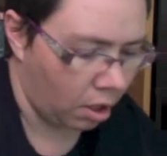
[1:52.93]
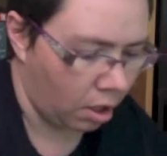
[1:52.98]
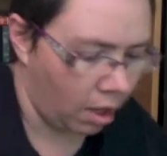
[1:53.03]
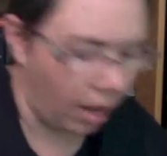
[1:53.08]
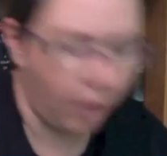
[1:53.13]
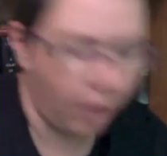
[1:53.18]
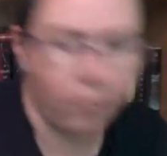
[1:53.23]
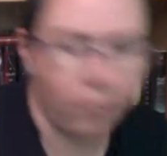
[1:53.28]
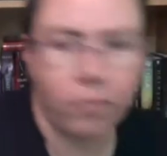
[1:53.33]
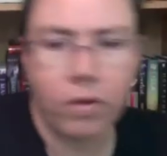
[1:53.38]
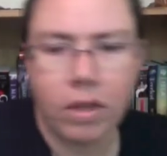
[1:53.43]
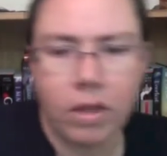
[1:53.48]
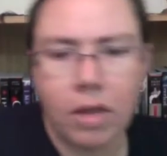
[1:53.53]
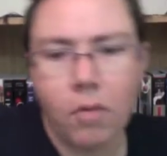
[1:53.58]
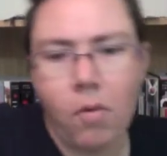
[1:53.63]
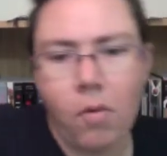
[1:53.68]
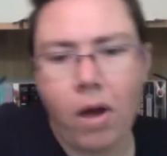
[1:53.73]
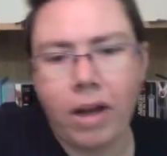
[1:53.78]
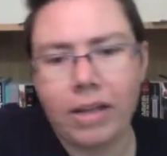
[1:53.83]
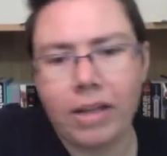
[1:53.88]
I really
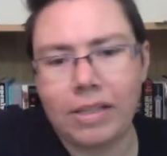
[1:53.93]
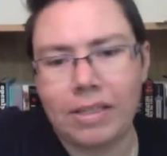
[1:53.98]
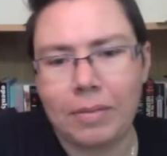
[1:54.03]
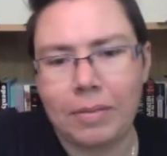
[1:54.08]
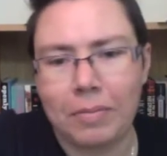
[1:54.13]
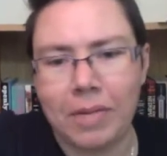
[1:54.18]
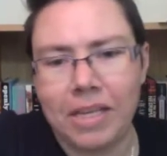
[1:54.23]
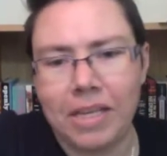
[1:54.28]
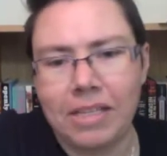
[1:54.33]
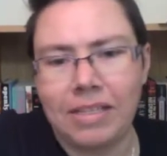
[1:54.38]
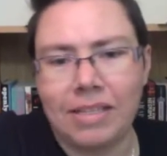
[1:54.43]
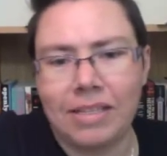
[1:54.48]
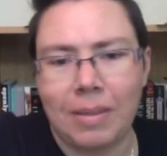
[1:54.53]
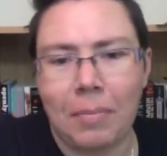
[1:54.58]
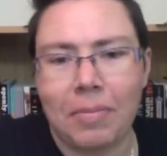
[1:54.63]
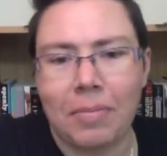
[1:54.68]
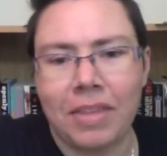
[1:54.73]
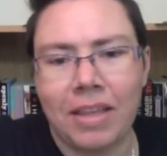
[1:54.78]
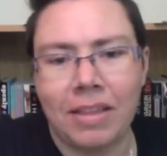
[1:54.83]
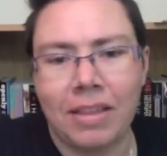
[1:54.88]
want it to be
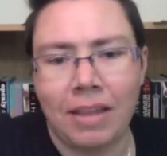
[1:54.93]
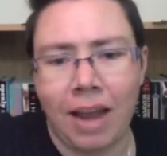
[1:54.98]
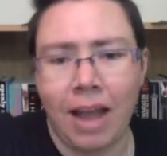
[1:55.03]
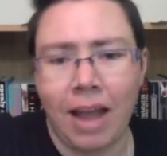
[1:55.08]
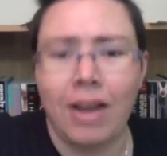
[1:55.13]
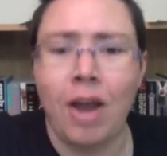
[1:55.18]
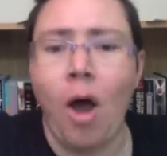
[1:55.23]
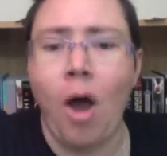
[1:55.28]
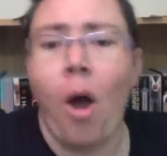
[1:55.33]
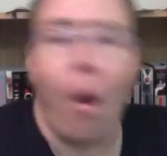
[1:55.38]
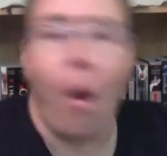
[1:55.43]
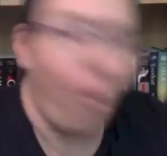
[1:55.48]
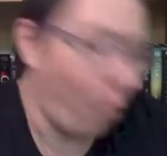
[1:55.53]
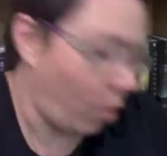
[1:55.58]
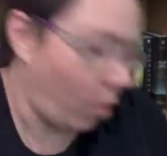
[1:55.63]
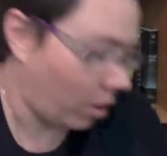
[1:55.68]
something that I know.